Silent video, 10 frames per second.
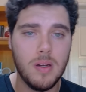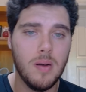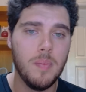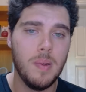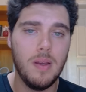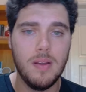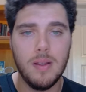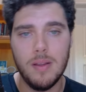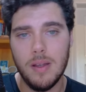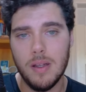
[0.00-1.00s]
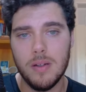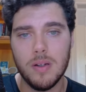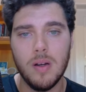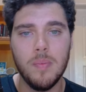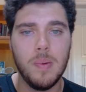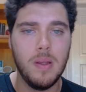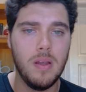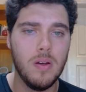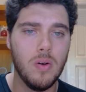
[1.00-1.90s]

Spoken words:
company than the other company,